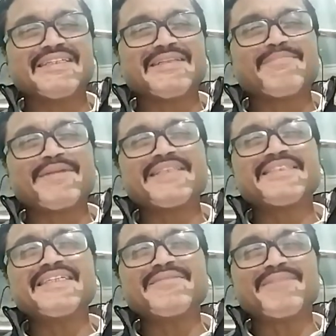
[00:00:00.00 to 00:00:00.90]
The
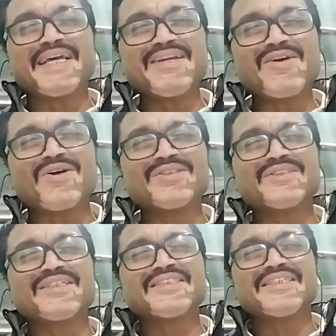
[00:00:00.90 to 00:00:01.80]
present brain
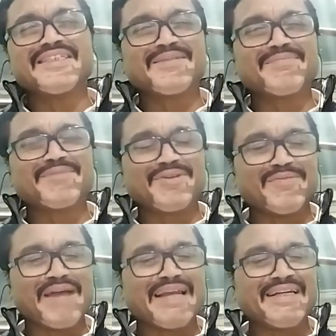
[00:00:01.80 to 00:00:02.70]
consciousness of the
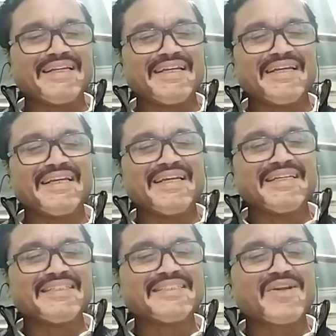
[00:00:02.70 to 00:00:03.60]
humanity
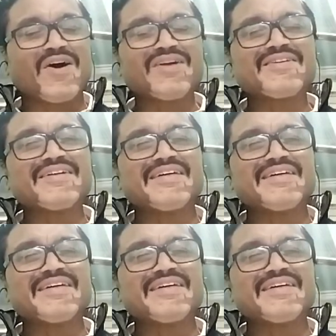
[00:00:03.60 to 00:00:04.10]
is not